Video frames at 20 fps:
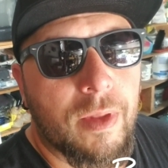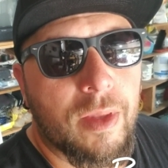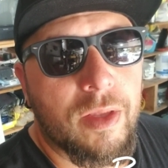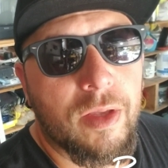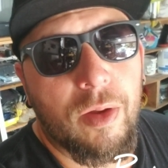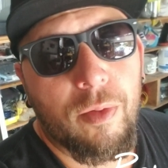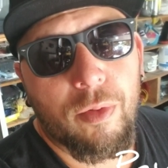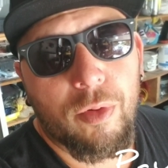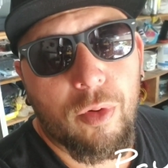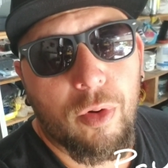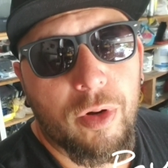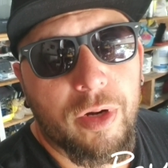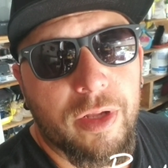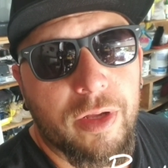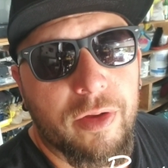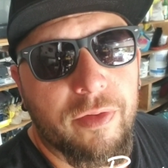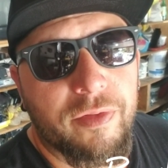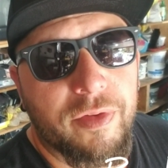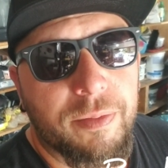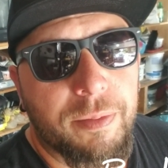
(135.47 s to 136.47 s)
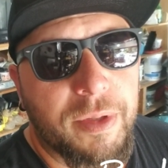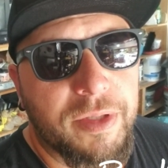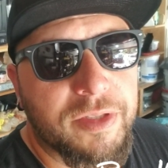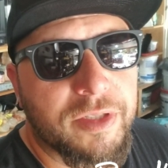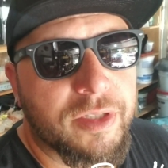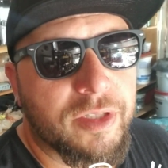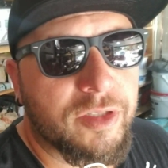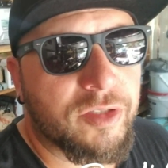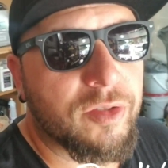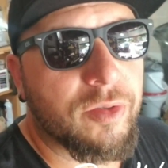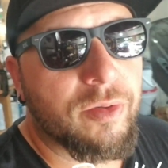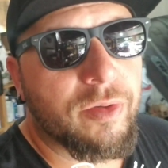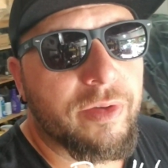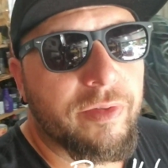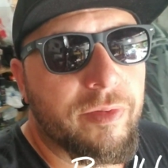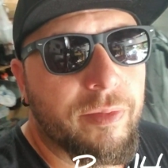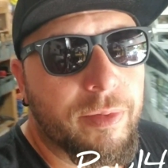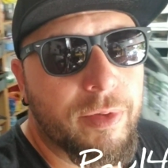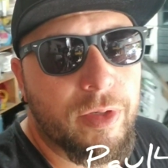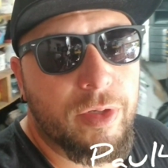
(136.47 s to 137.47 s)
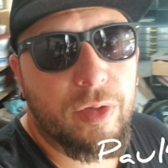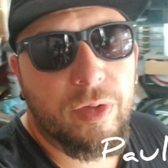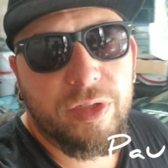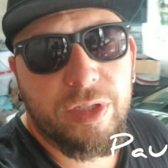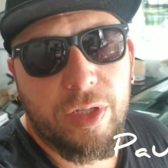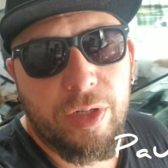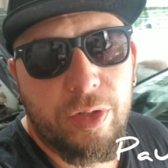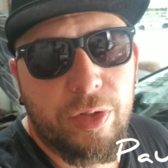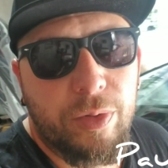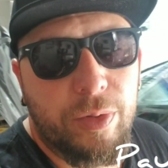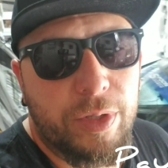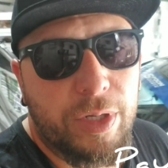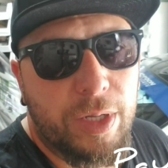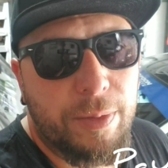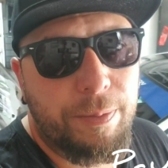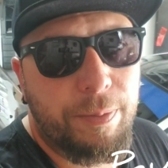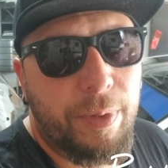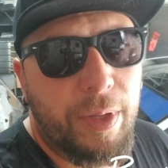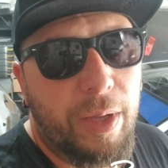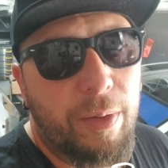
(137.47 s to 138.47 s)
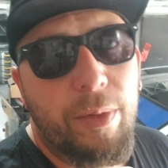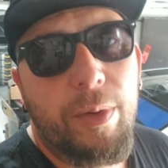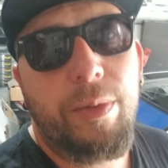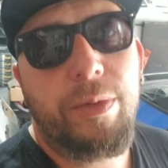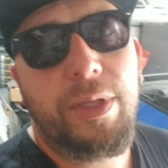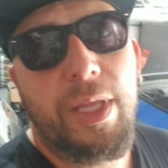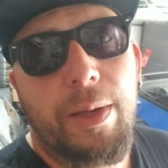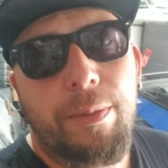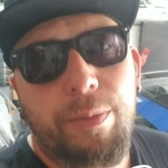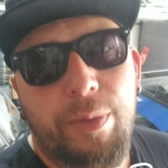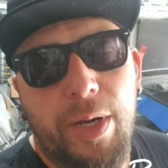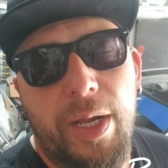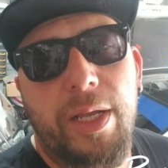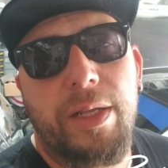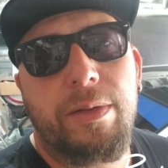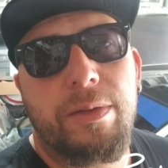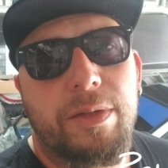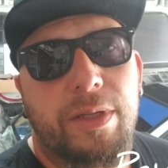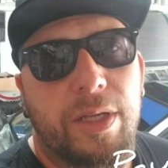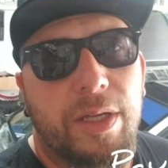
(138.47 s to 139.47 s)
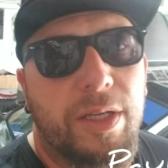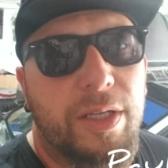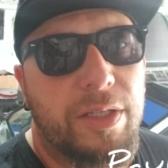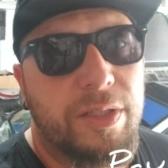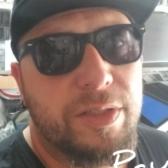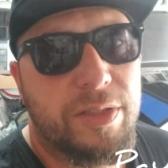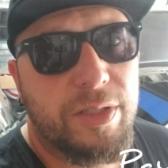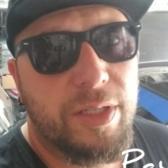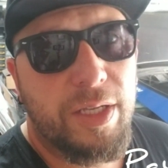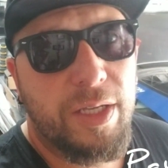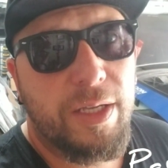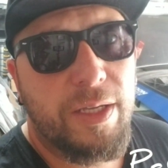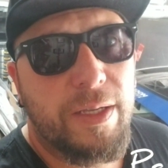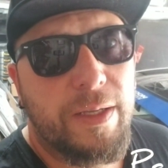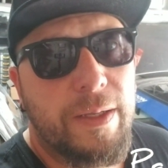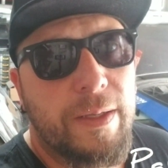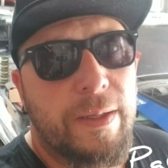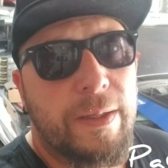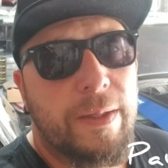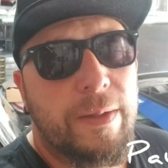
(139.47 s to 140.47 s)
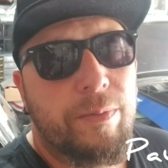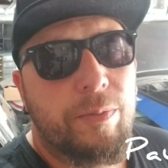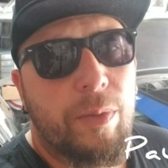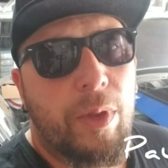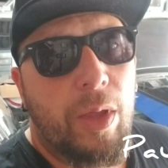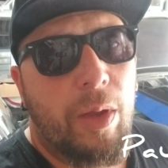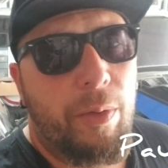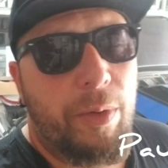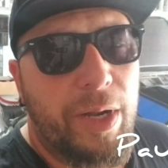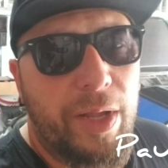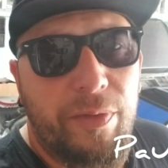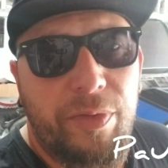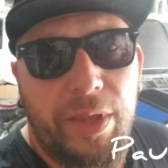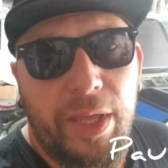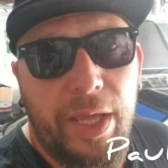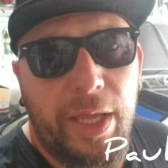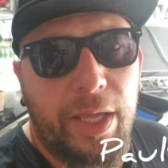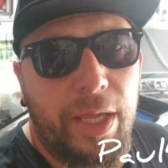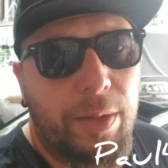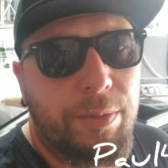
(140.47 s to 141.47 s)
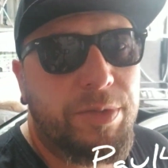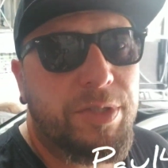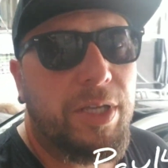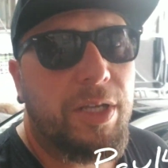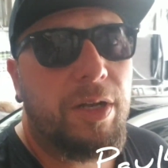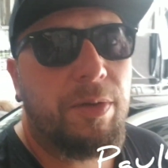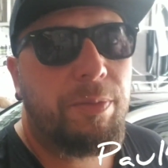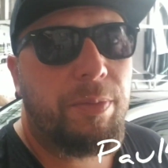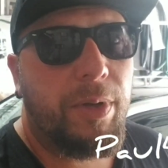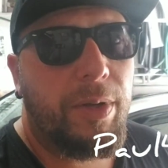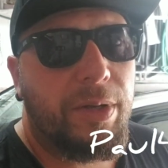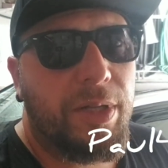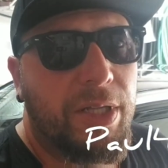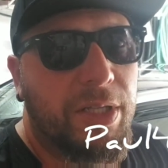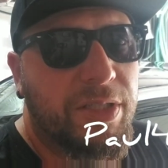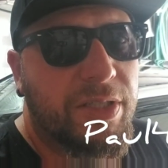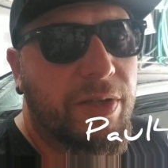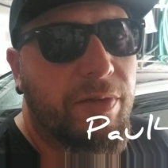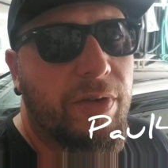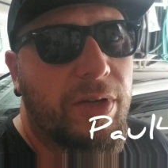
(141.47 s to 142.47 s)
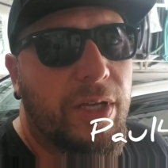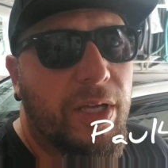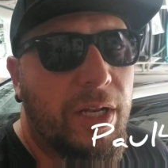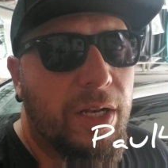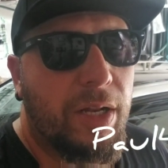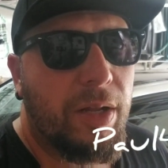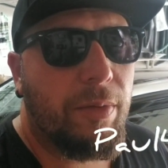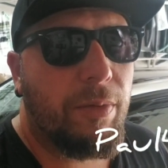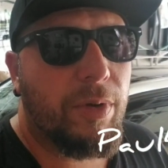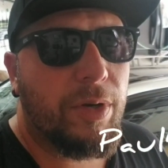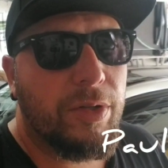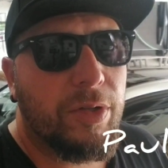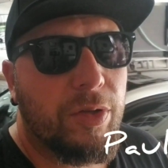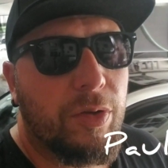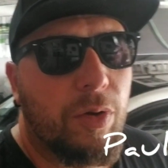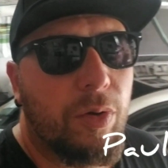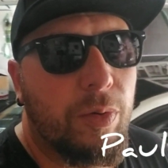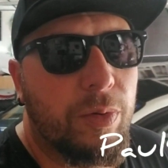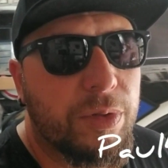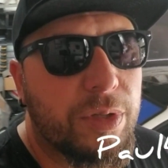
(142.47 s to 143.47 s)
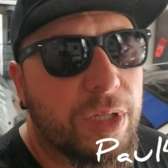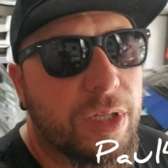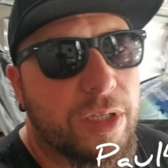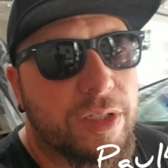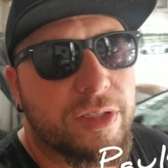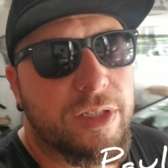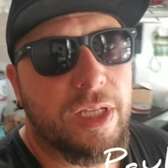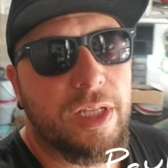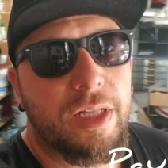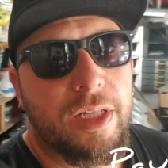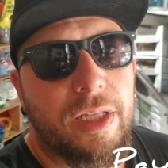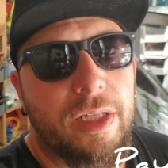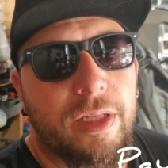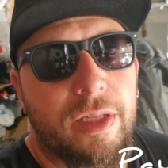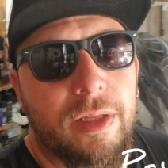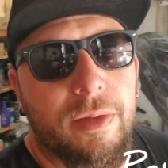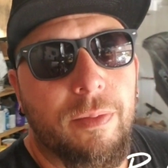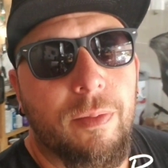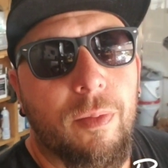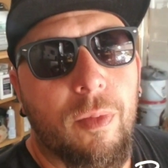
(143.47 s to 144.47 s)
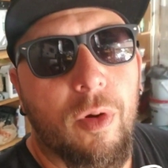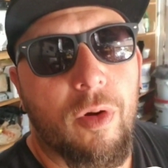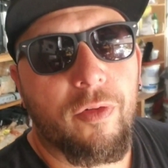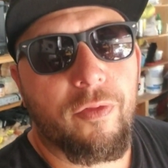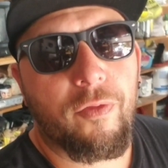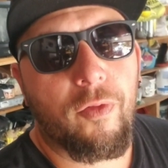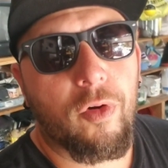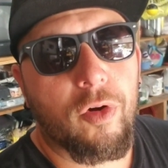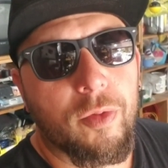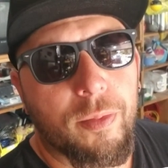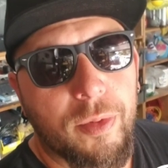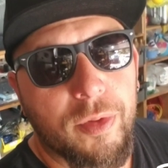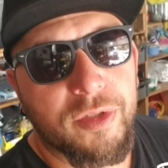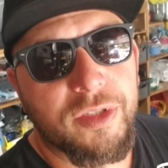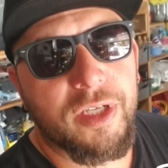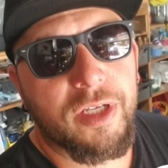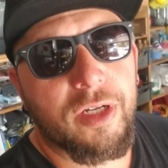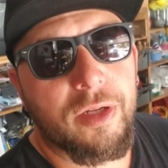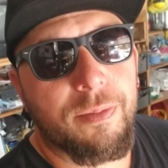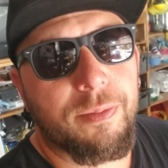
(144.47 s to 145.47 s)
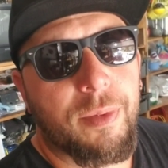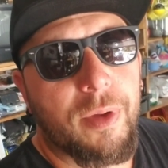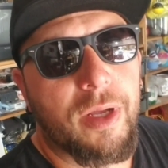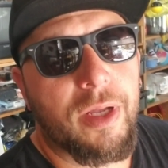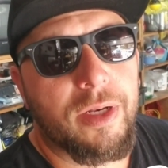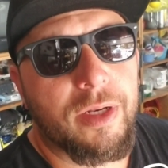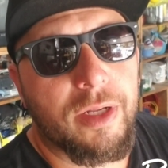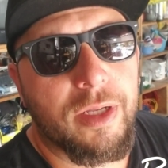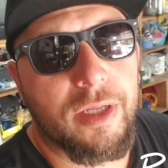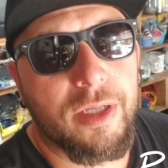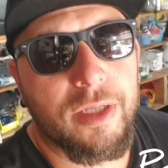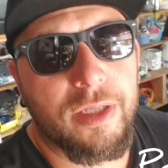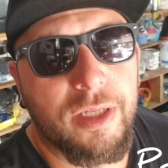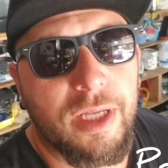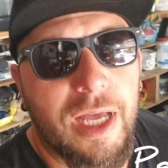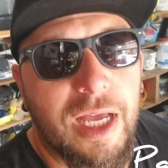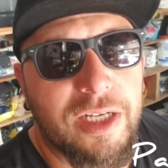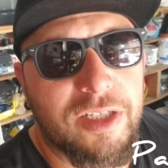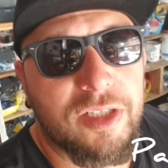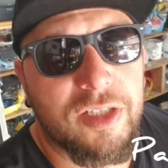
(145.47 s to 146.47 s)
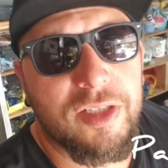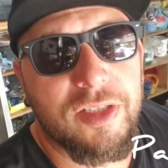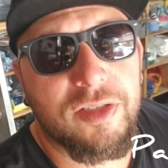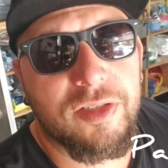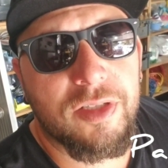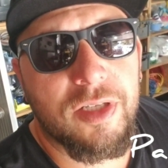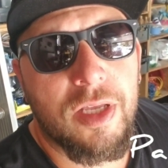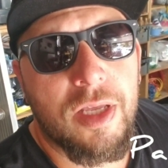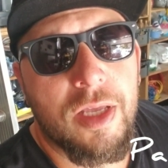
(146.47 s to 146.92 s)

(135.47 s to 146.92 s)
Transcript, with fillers: a recording of it basically, so everybody knows how to do it up. I went with that brand because. Uh, already have the AEM setup on the Civic, and I wanted to go with a slightly more affordable setup on uh, Ashley's,